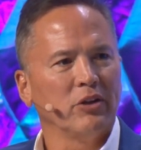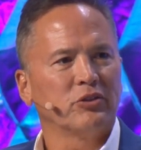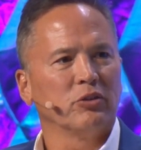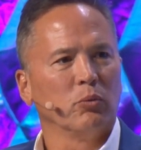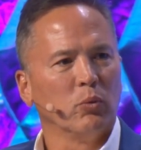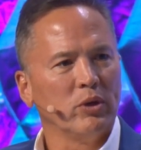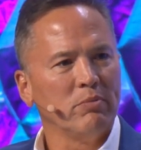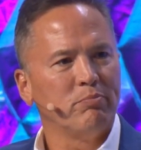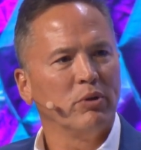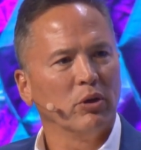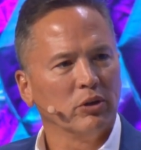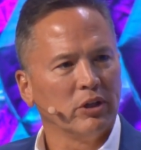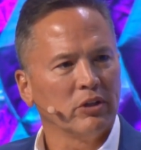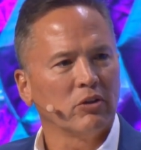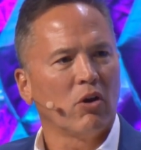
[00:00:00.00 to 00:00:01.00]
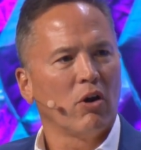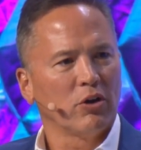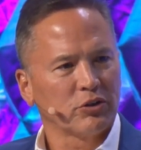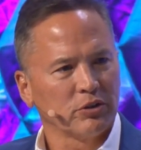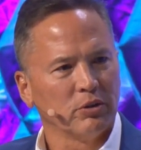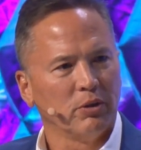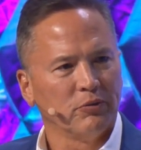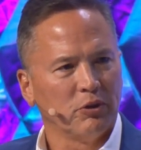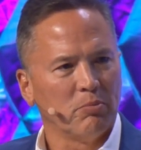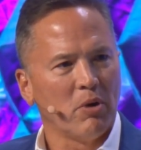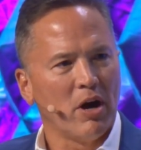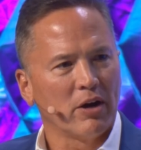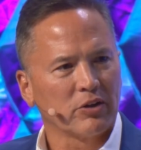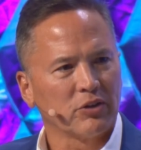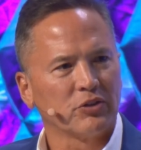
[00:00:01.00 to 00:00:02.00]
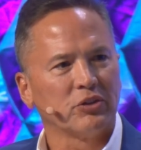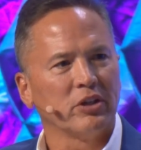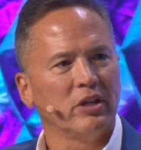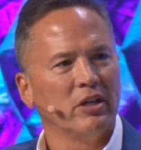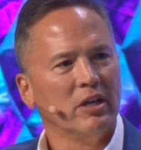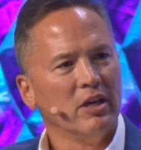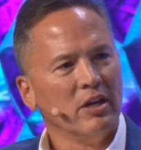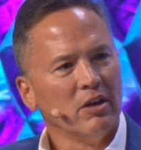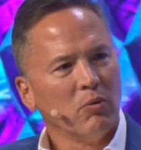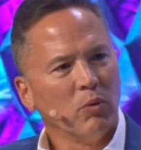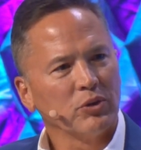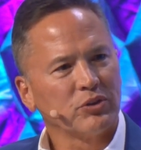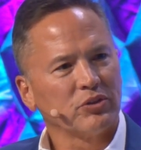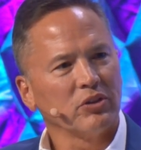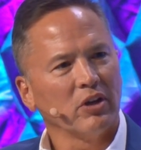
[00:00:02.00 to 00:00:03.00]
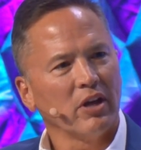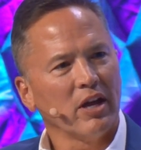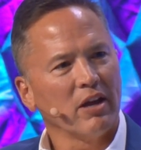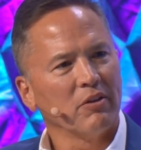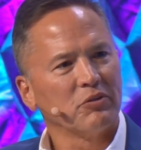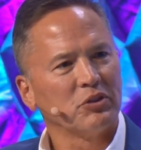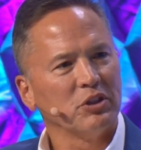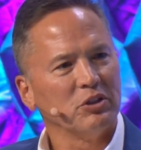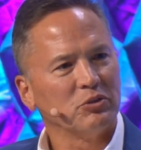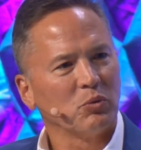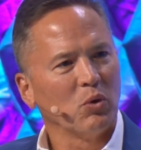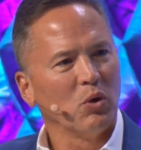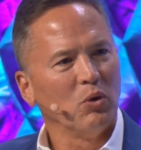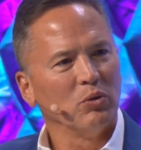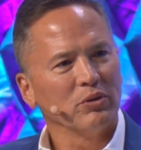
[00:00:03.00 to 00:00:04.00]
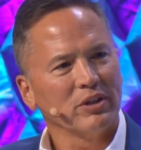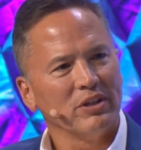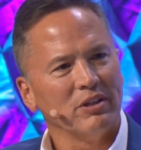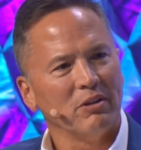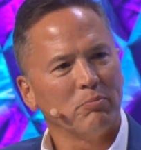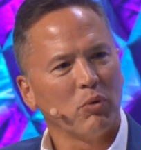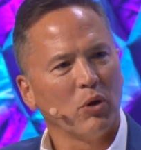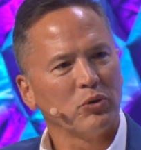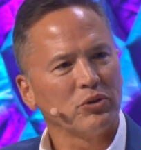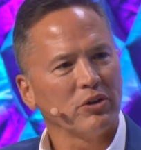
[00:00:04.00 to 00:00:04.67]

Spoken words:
And so rebuilding the arsenal of democracy, what's AFC's role in the approach to